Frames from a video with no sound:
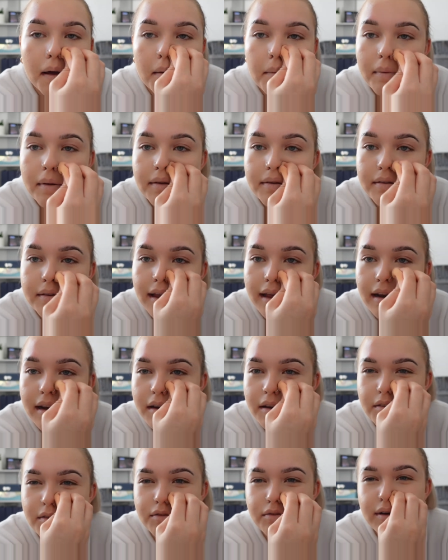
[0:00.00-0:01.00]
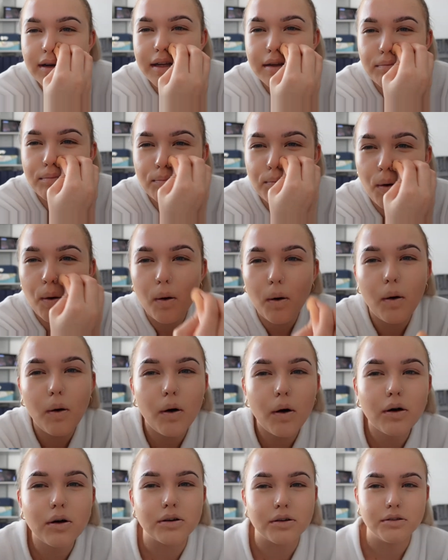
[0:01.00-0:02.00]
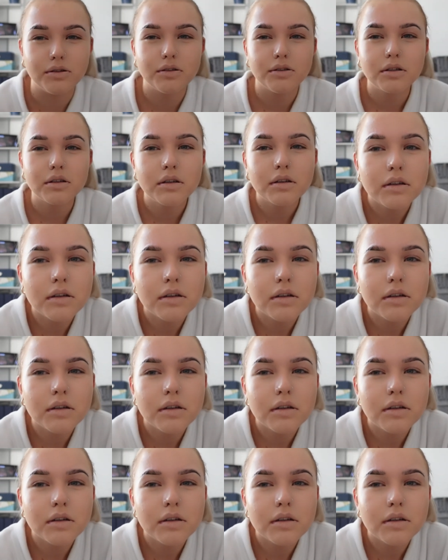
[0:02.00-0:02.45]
My skin looks really odd.